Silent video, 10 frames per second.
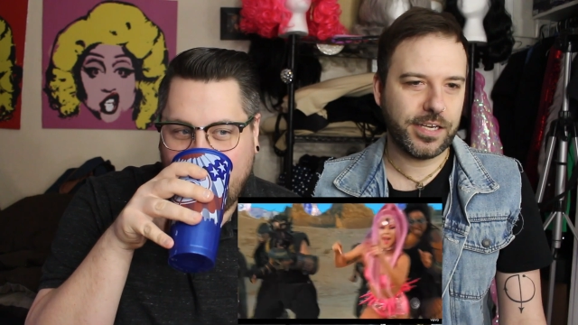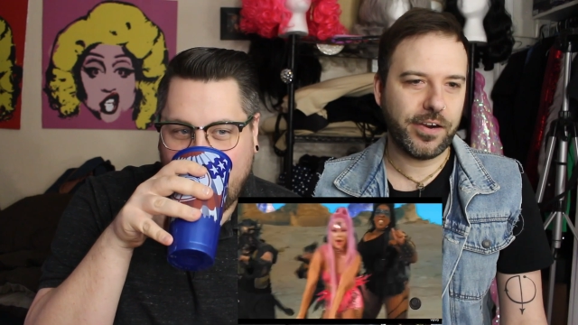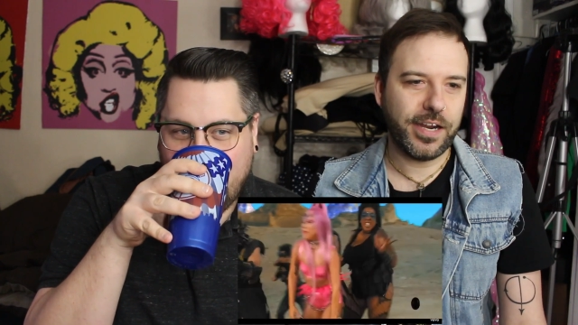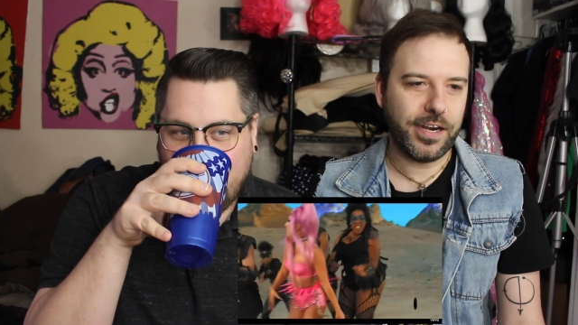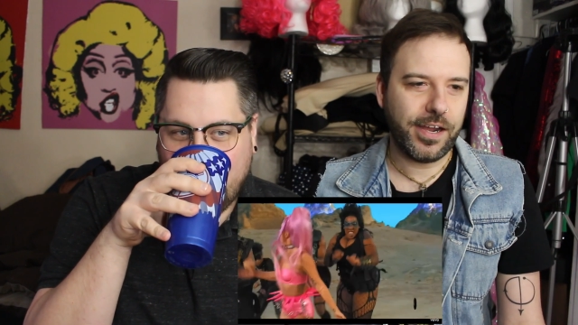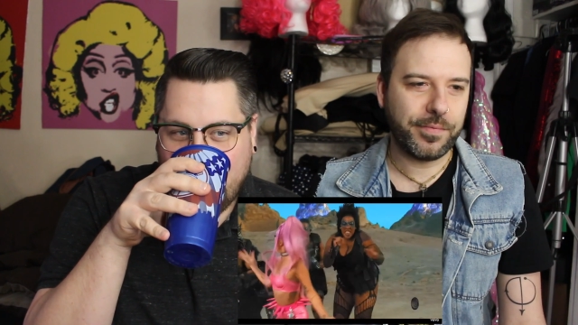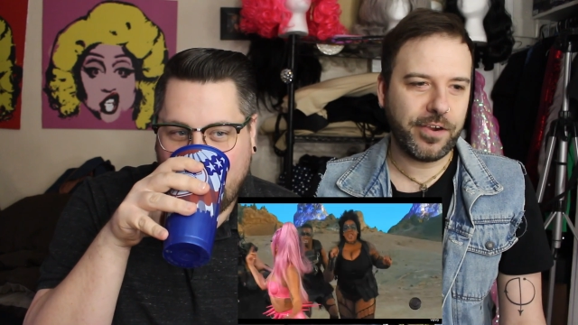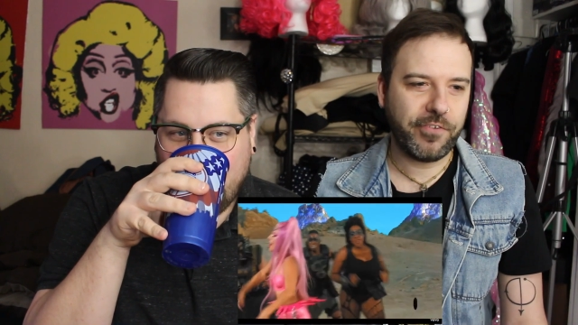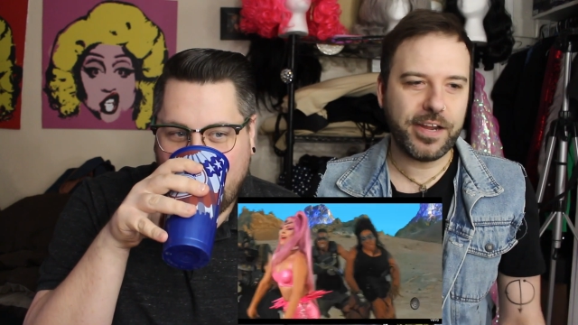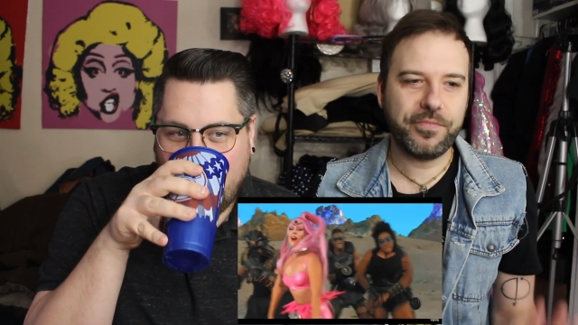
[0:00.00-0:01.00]
Speaker 1: Alright, I'm
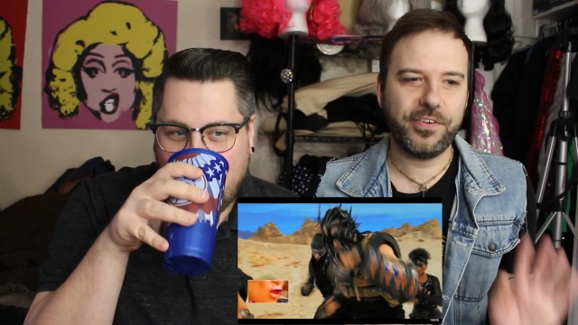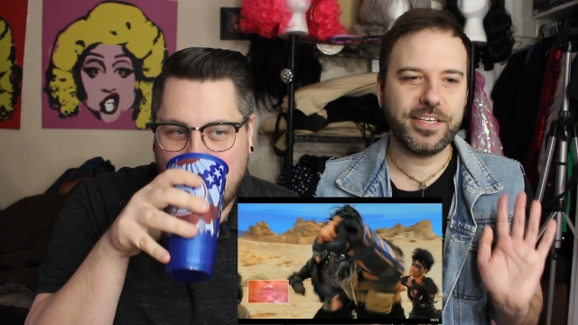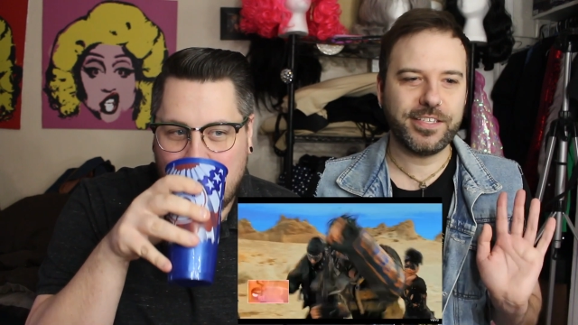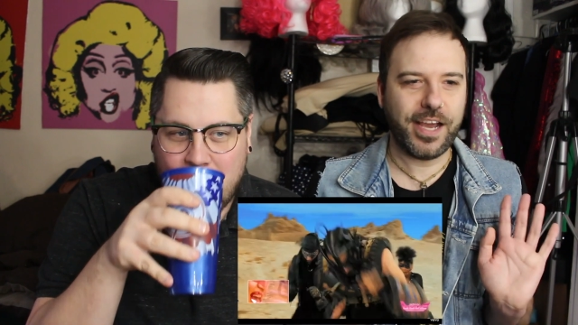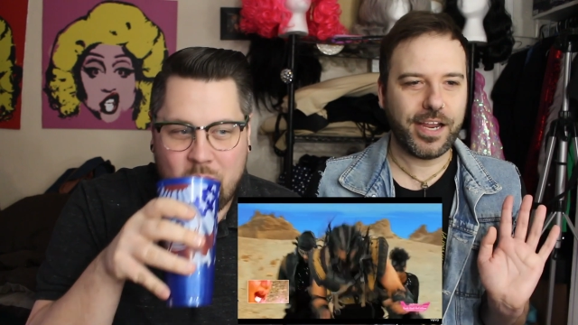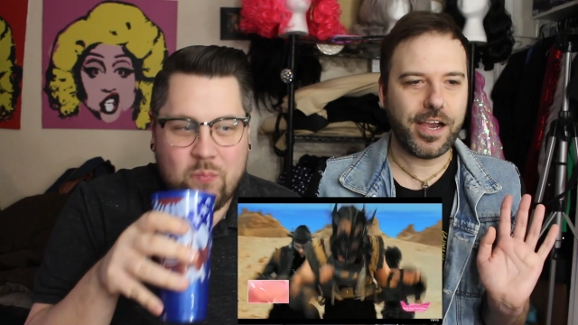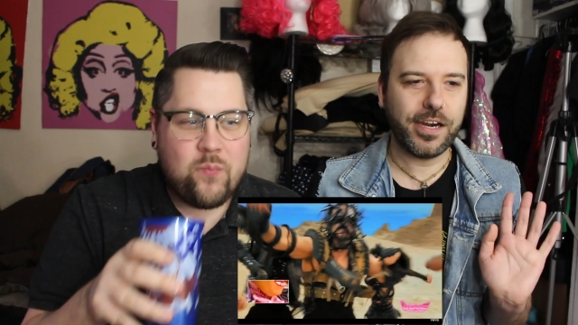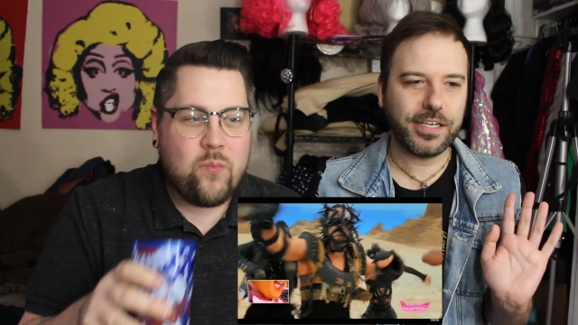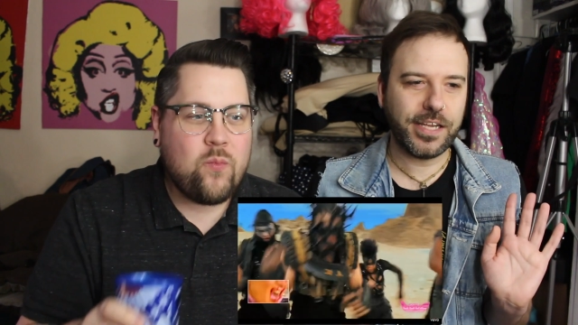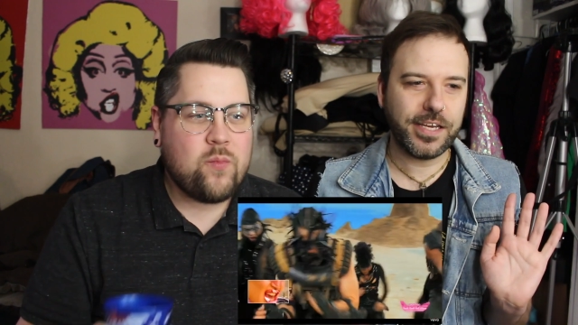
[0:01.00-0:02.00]
getting ready for these
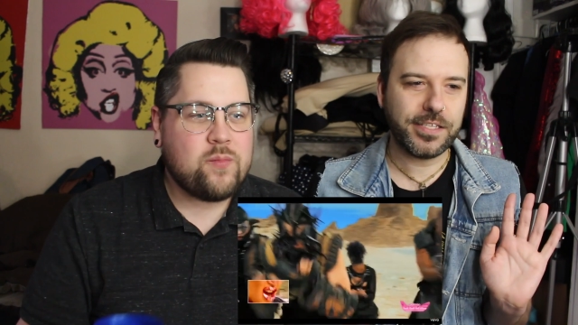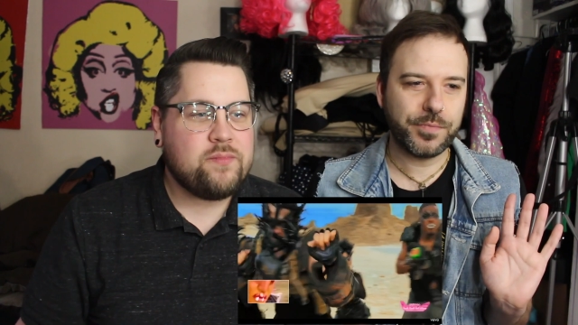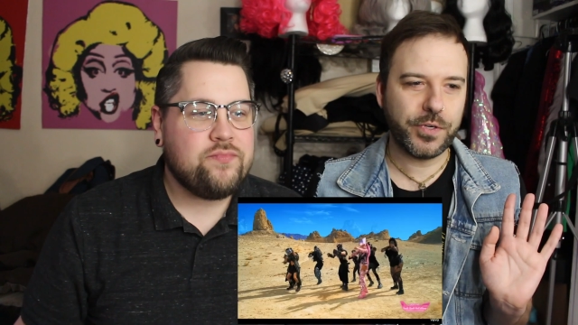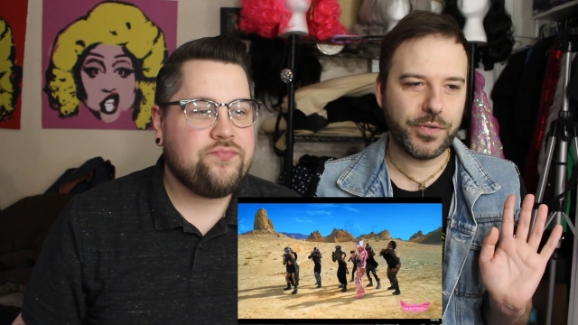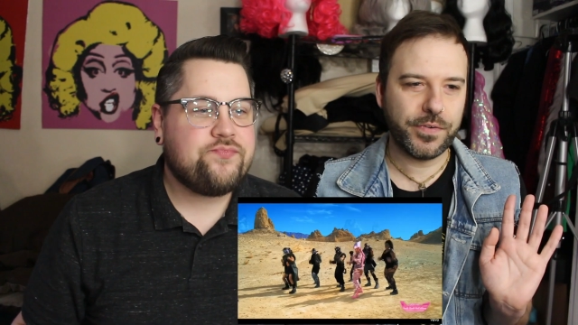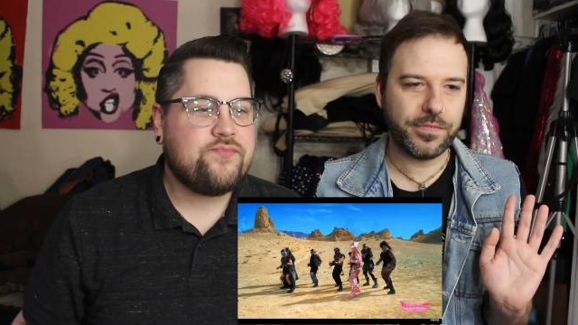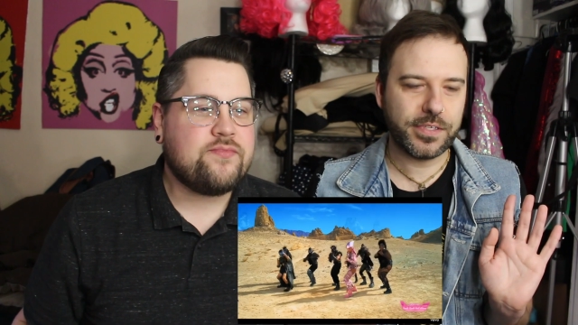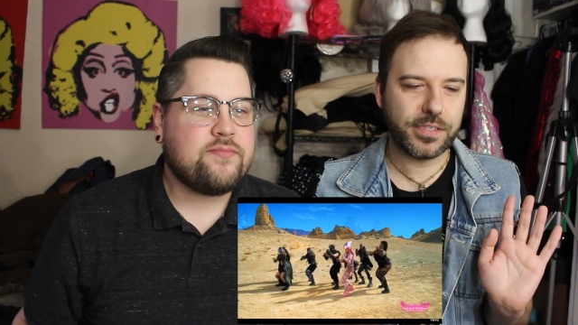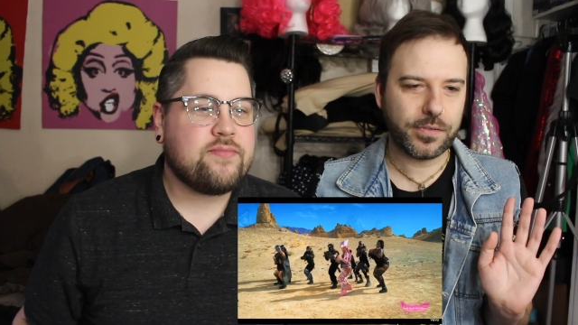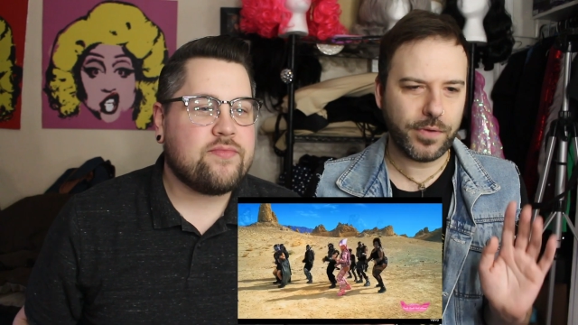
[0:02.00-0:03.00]
iconic dance
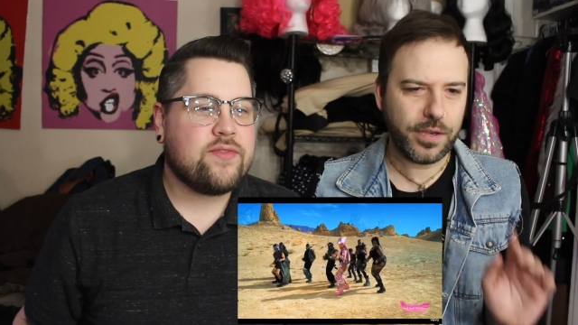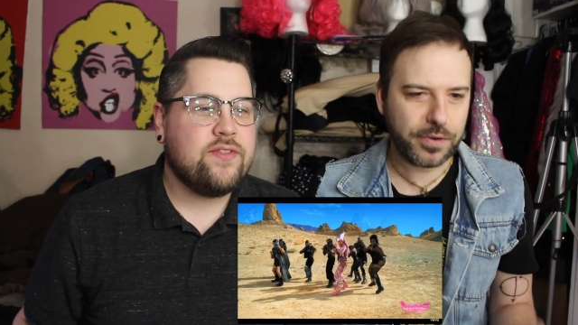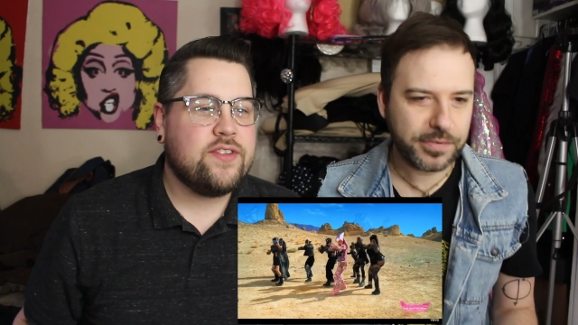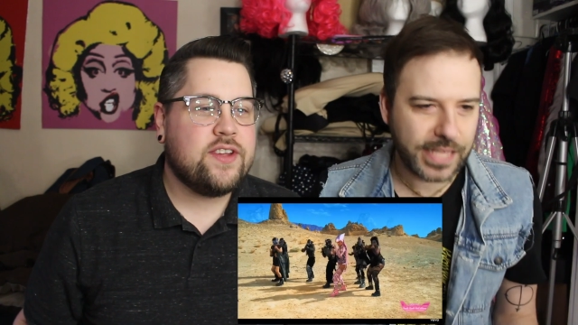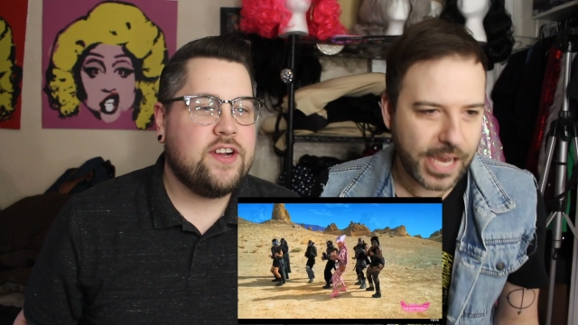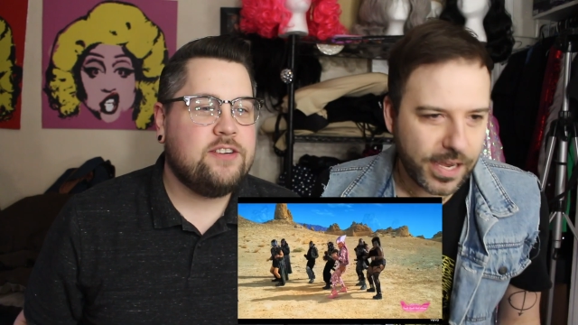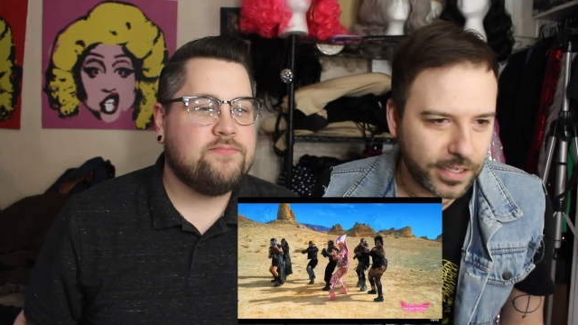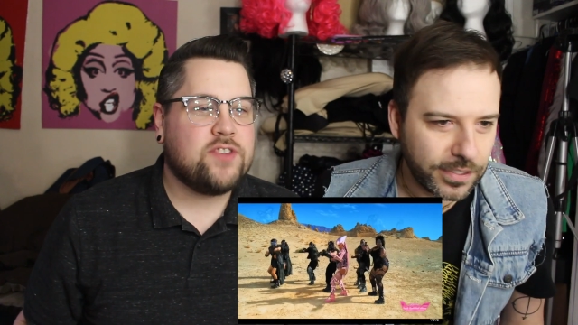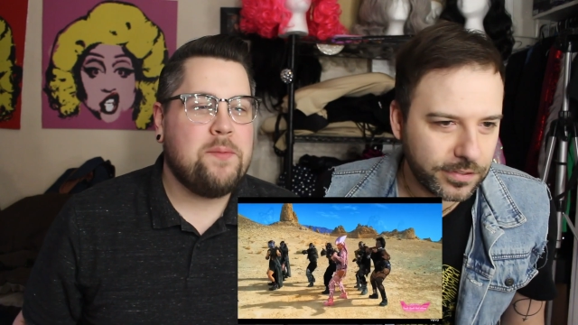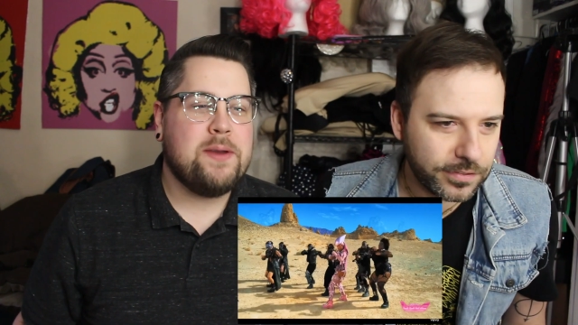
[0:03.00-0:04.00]
moves. Wait, what was
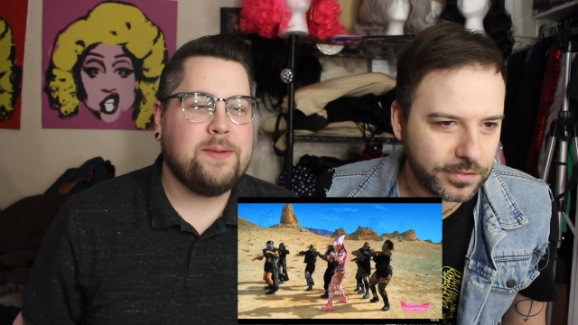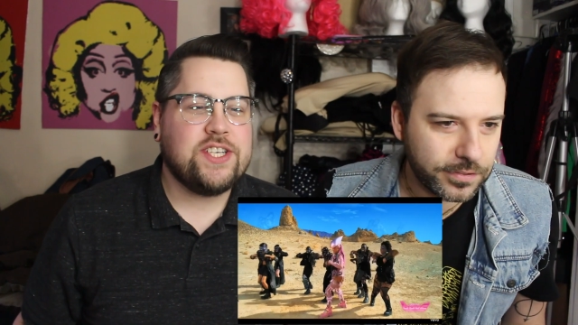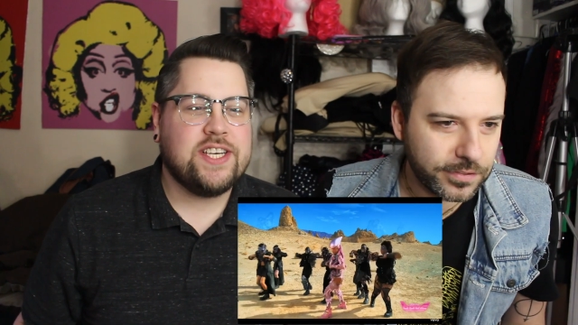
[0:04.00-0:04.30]
that? Oh, maybe